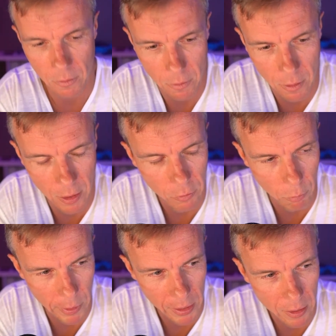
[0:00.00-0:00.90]
this
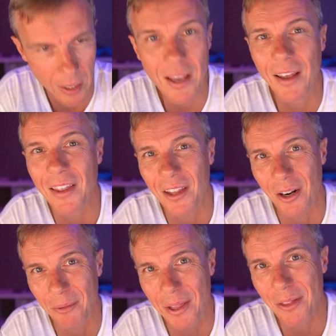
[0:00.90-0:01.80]
week that
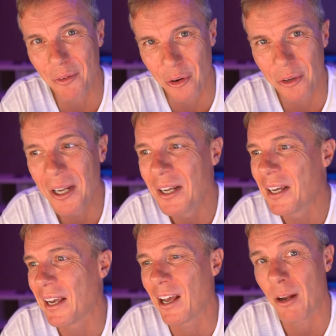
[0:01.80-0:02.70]
I went through
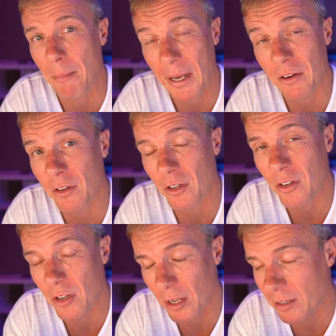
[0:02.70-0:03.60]
and I made
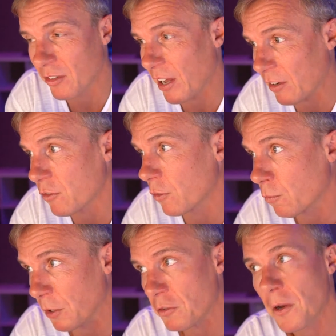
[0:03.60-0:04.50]
it a detached
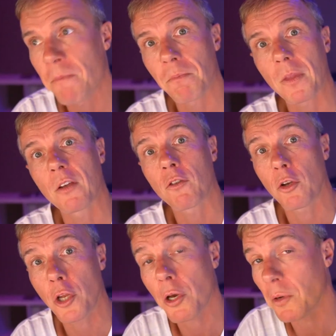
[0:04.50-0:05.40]
switch. So
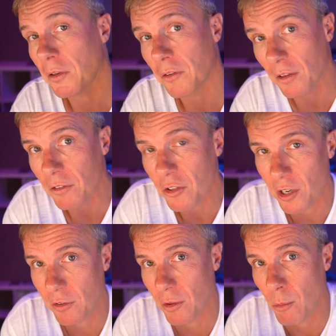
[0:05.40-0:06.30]
no, it doesn't
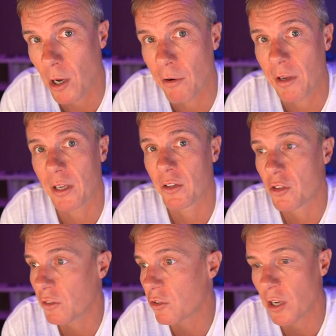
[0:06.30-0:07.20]
change the wiring. It
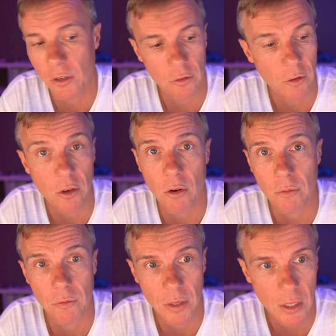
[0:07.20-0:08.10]
just changes the
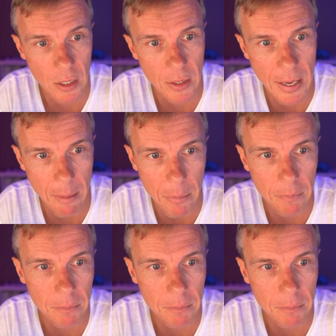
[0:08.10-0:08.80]
config in the app.